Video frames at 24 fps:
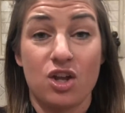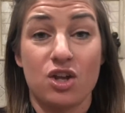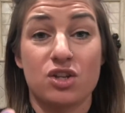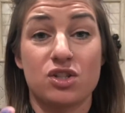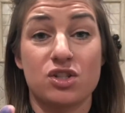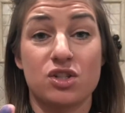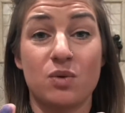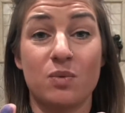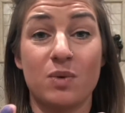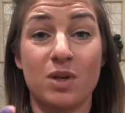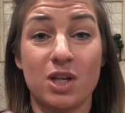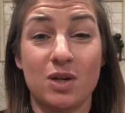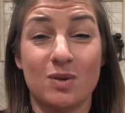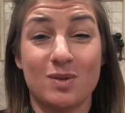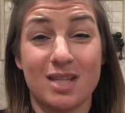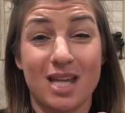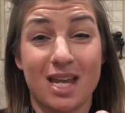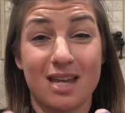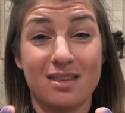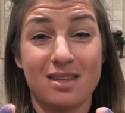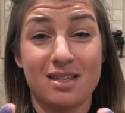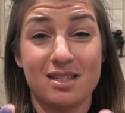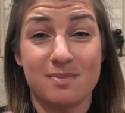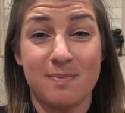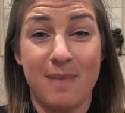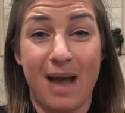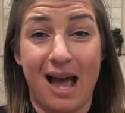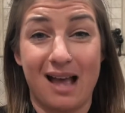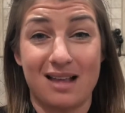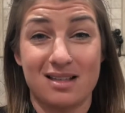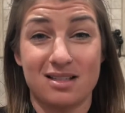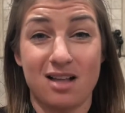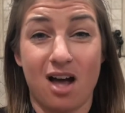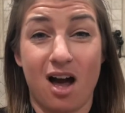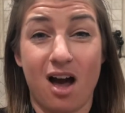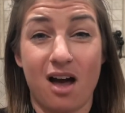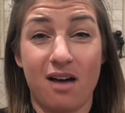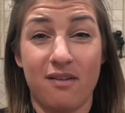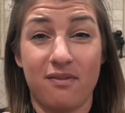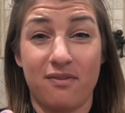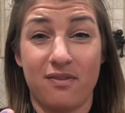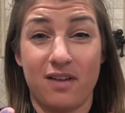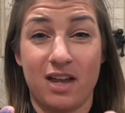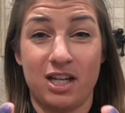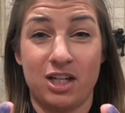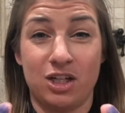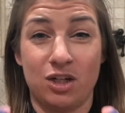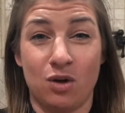So when you take this mask off
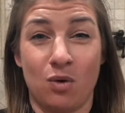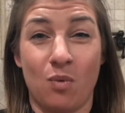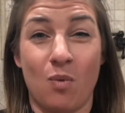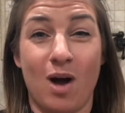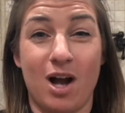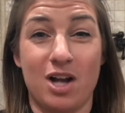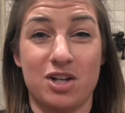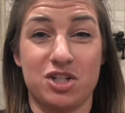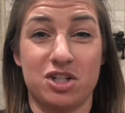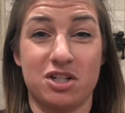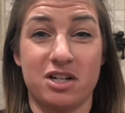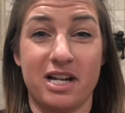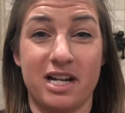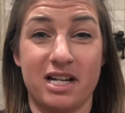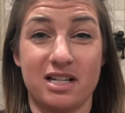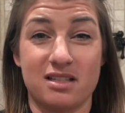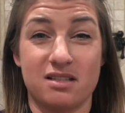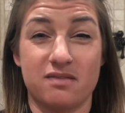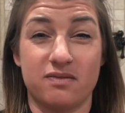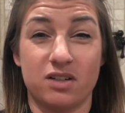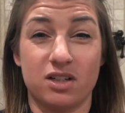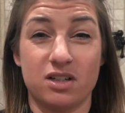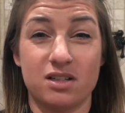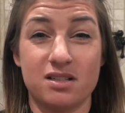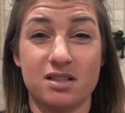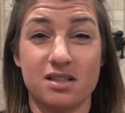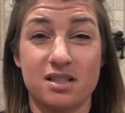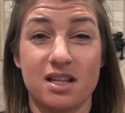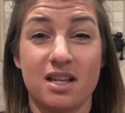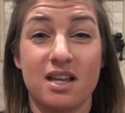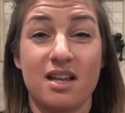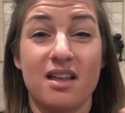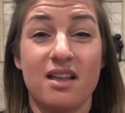and you don't wash your hands first,